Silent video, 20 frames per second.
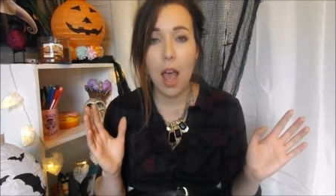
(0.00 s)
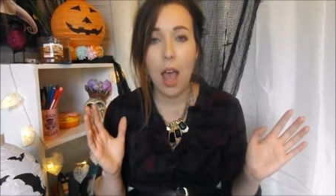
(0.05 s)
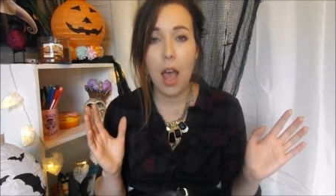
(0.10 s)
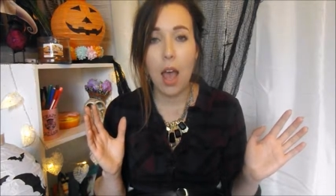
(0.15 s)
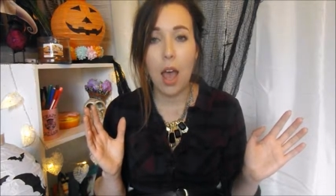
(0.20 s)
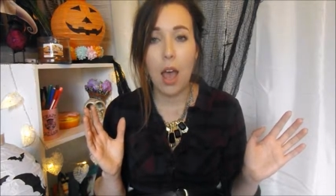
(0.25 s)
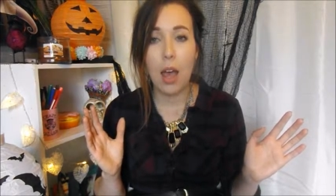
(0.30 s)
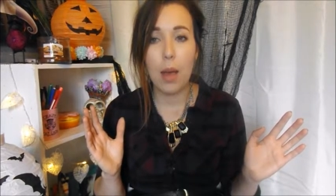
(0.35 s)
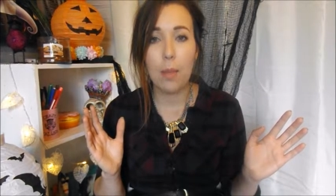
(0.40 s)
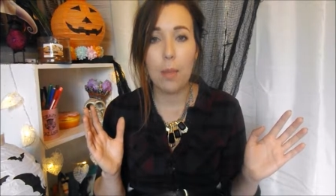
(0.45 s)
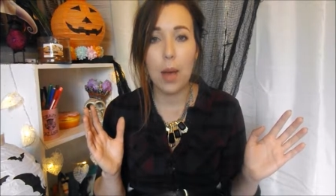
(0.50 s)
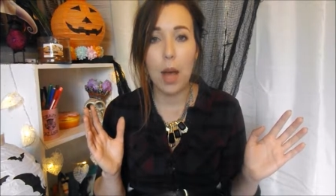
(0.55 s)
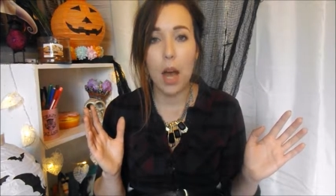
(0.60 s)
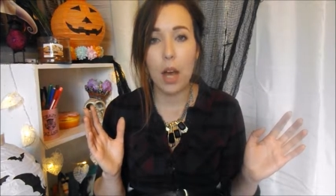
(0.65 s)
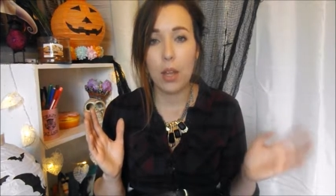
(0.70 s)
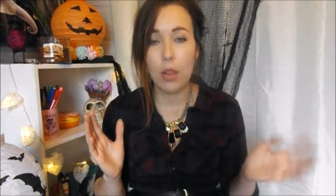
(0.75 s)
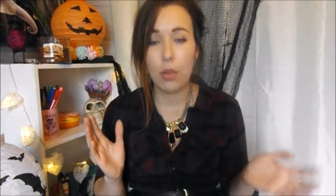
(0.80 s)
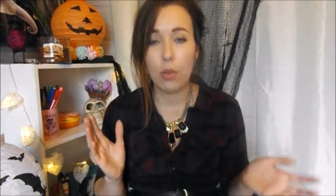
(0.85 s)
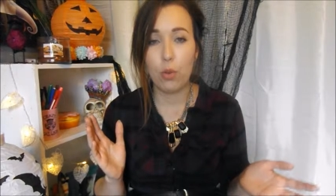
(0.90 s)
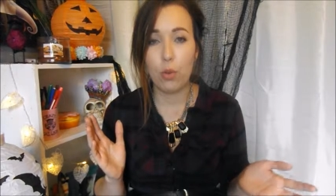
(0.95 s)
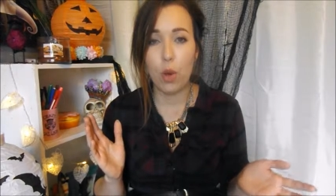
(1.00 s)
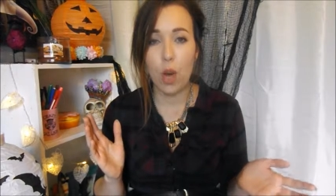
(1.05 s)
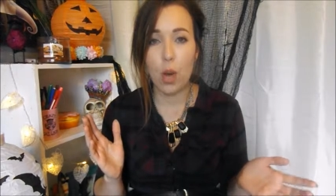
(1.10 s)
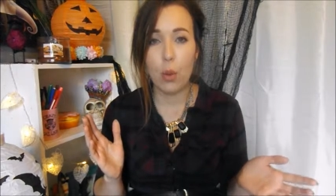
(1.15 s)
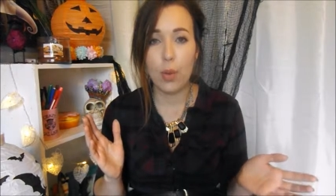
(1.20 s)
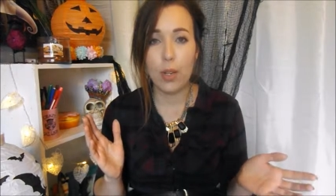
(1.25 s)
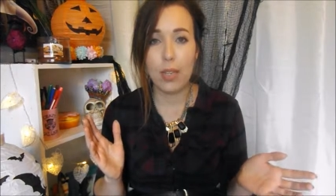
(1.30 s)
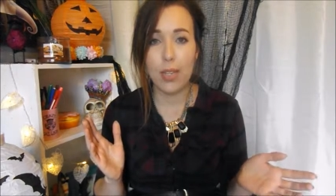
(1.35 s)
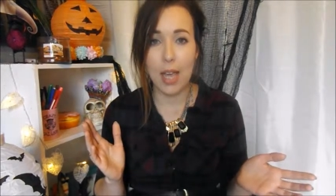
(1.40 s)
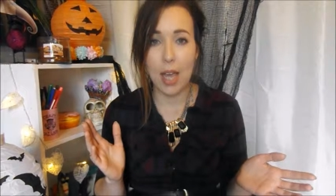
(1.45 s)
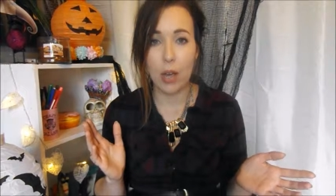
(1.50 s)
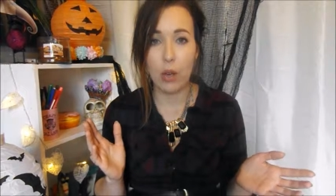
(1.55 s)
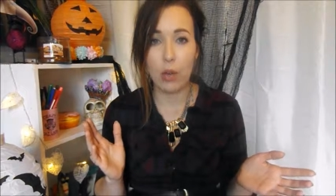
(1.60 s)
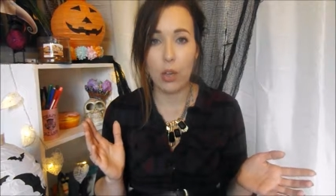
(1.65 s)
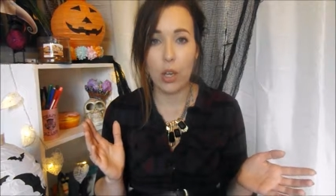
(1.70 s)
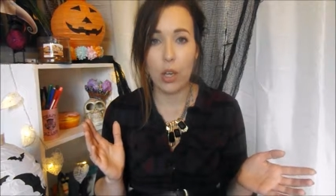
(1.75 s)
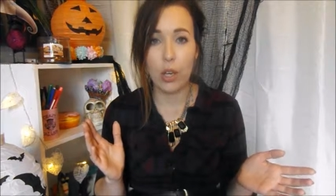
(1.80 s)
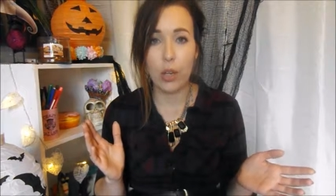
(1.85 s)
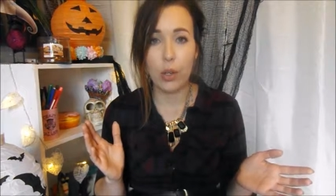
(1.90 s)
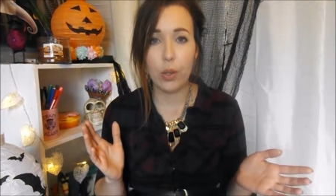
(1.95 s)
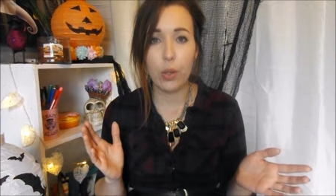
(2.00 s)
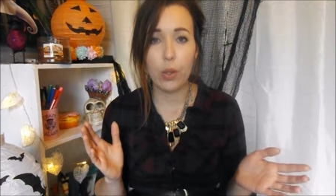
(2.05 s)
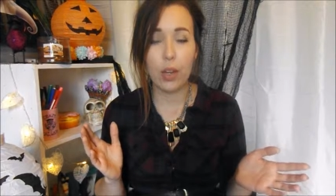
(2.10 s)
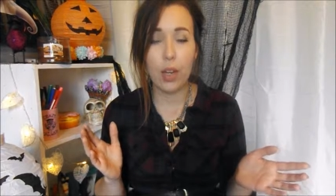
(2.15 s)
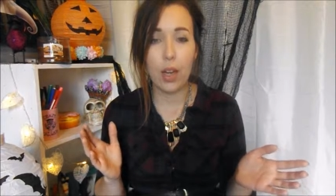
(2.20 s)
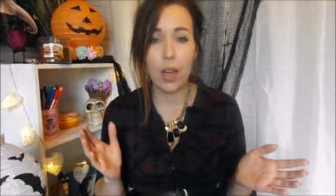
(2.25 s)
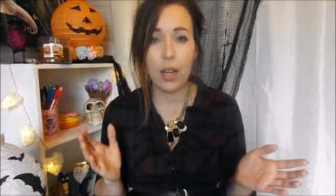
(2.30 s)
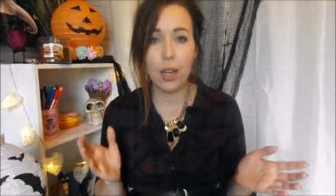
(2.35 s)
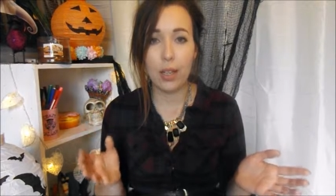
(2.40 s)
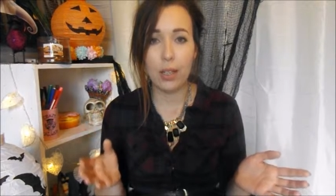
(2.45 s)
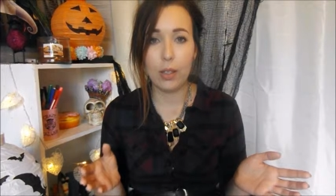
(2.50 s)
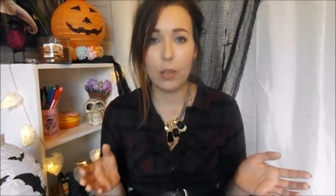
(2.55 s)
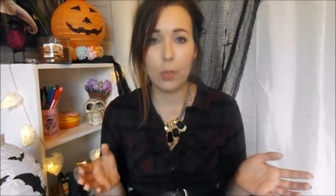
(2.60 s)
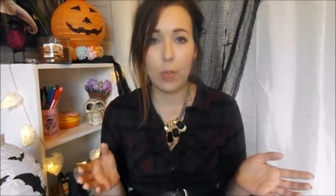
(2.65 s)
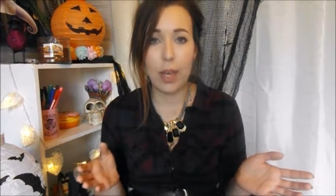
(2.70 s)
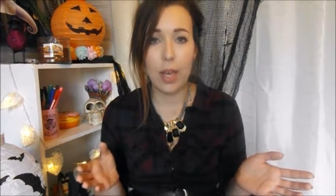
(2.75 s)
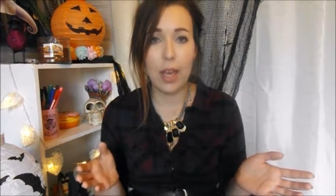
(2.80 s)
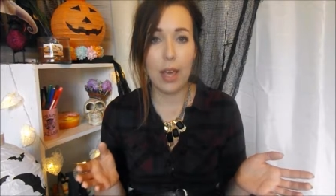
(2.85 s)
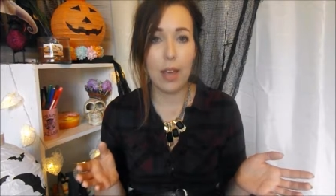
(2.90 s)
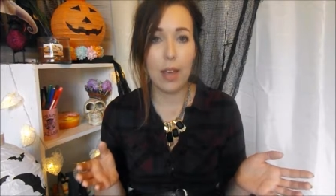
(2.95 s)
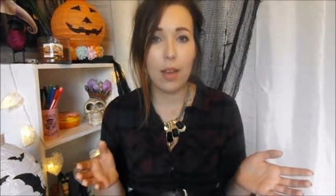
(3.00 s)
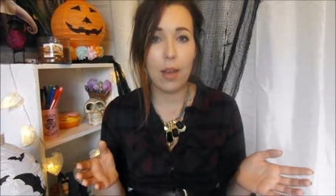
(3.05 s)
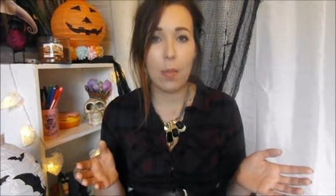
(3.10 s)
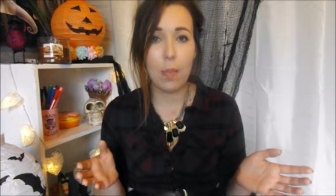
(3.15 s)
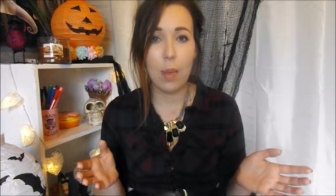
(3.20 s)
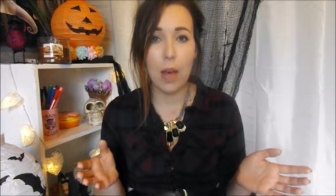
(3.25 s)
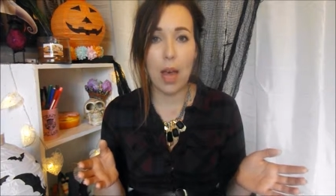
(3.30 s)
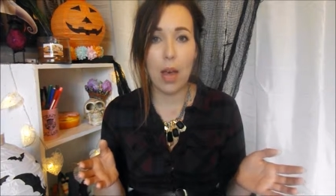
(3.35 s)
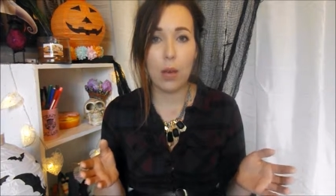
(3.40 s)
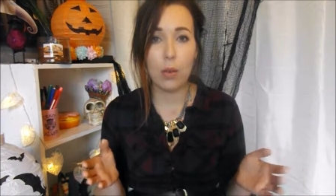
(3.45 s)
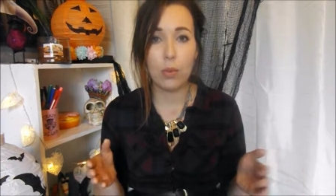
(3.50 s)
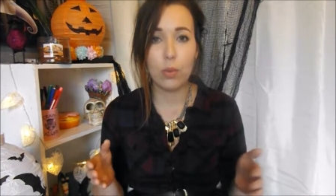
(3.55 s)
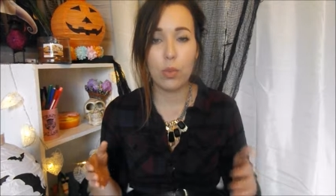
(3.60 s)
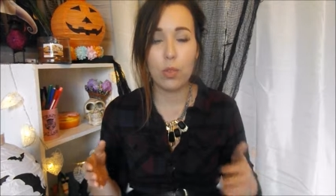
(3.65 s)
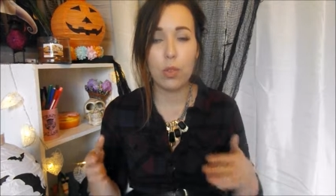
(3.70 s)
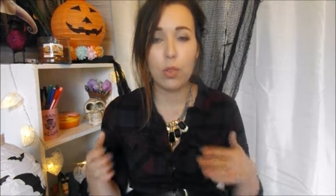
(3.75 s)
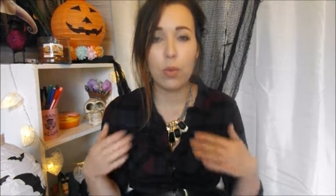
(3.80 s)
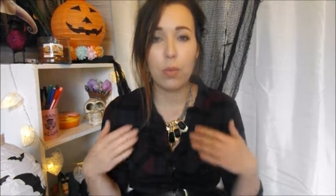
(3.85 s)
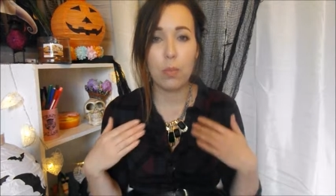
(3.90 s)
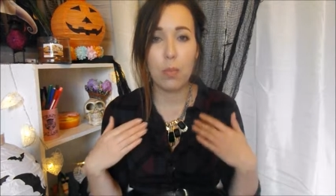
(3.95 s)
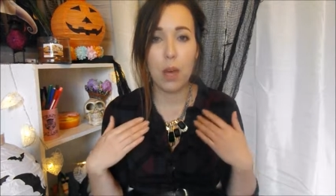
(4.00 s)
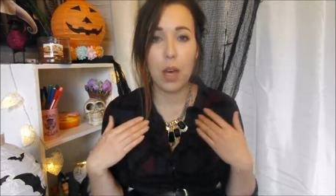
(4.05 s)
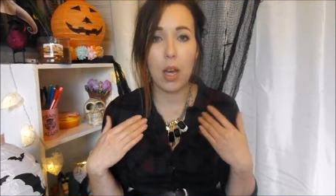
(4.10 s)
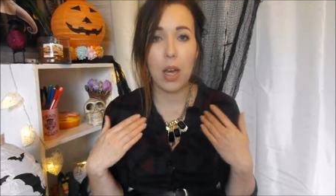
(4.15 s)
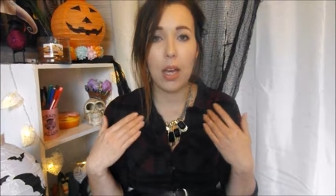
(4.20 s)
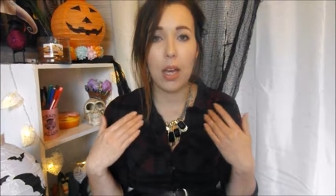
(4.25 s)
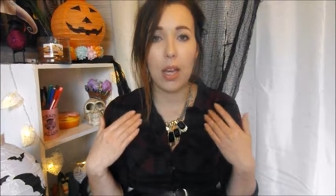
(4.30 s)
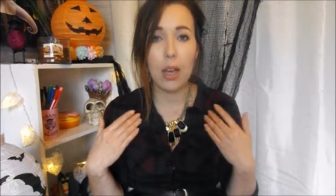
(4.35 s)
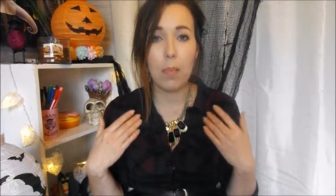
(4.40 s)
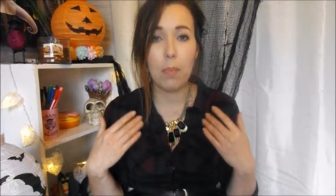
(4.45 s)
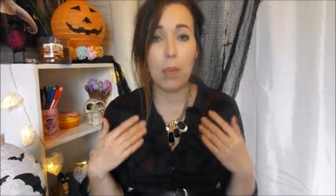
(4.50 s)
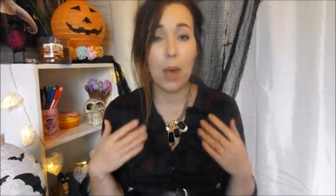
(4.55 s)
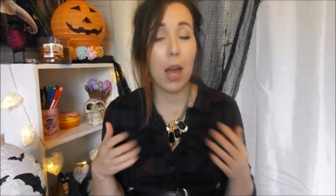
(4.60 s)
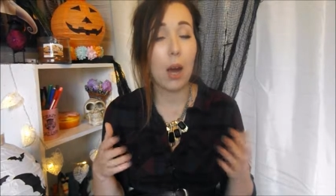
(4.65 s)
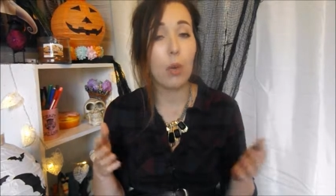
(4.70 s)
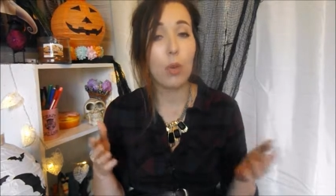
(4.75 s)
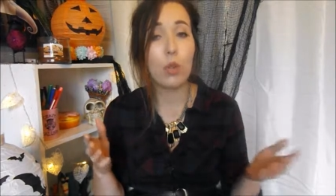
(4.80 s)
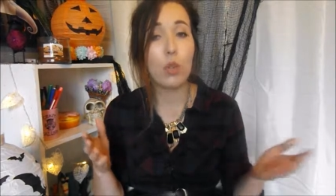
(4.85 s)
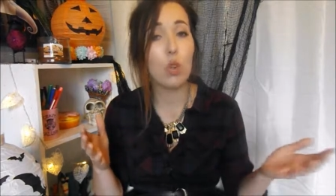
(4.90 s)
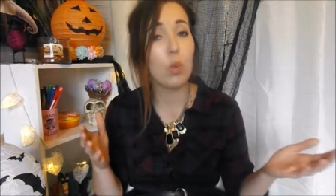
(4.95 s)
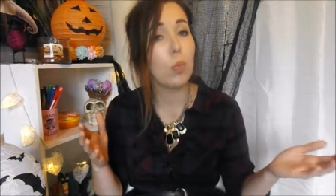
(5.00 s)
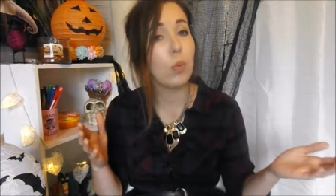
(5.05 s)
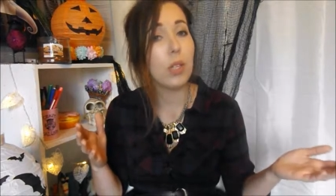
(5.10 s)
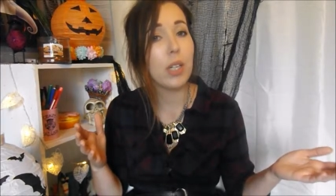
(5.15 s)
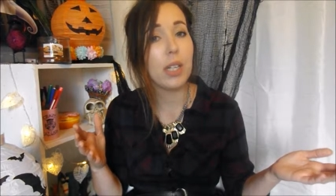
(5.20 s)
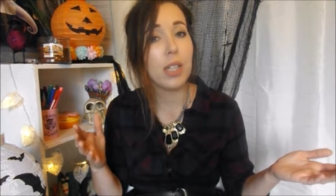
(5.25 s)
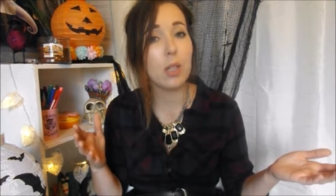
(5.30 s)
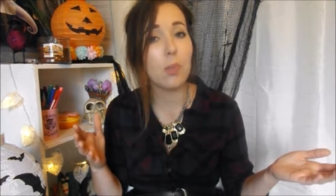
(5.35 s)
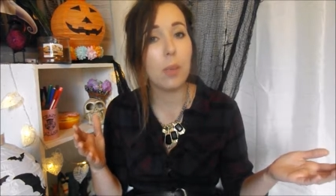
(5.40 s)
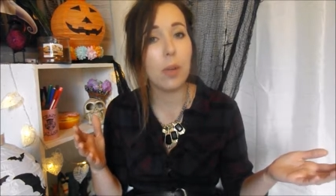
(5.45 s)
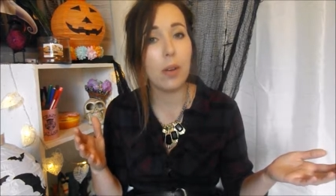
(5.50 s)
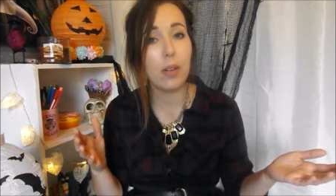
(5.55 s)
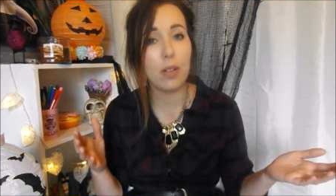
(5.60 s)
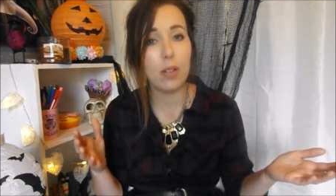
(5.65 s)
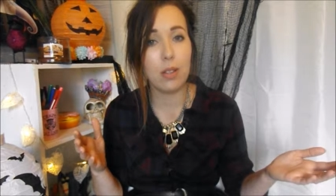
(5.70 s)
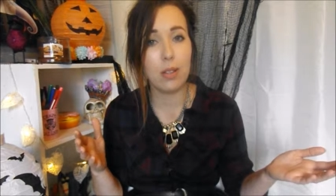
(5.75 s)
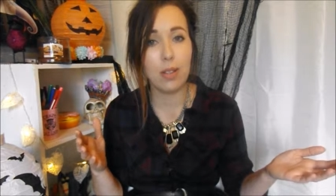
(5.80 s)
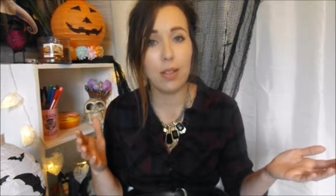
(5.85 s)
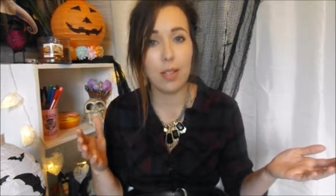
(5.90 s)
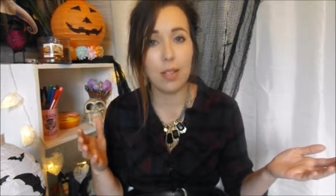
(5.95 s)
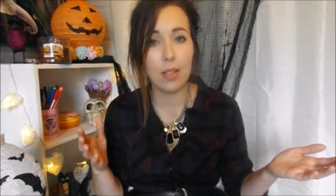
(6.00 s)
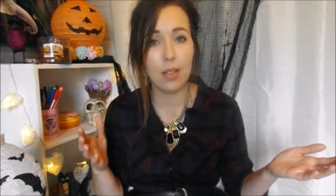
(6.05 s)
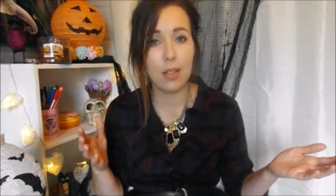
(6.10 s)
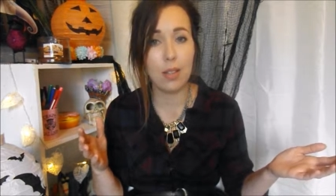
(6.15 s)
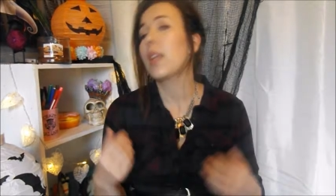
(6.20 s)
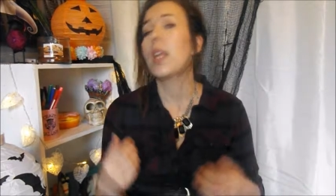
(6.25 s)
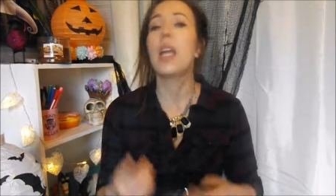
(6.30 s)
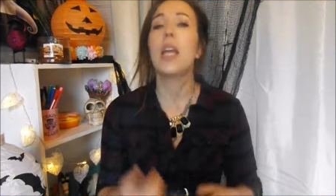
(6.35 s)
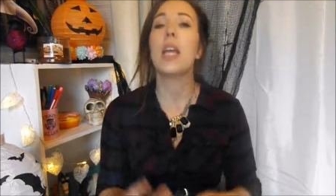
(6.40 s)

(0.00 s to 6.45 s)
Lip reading: I thought I would tell you a little bit about my paranormal experiences.